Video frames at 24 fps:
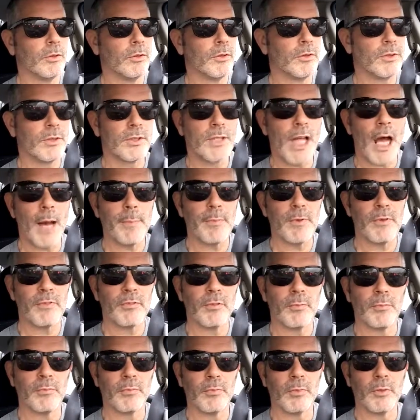stop you
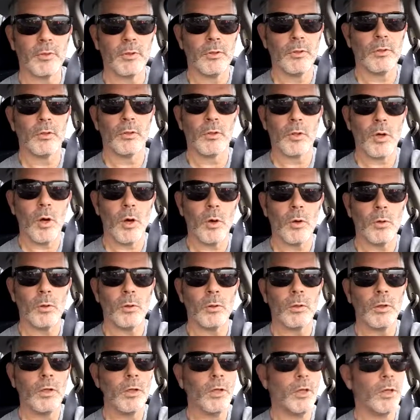from your
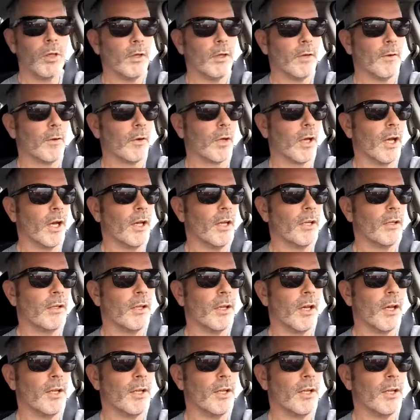goal, okay?